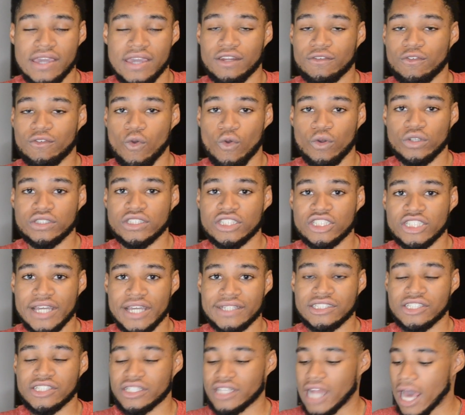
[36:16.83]
And of course, the
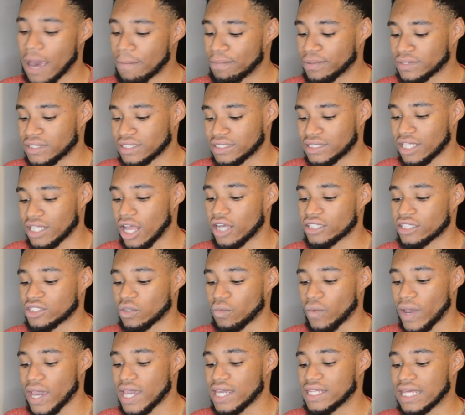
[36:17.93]
Jets could not put the Seahawks
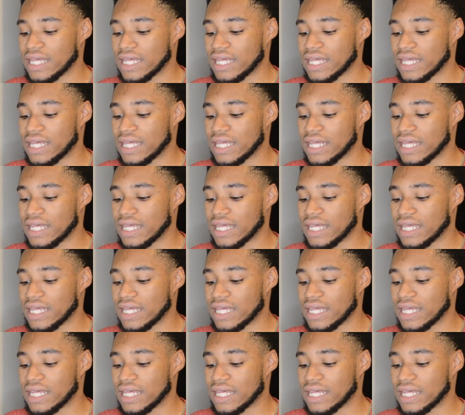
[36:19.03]
away.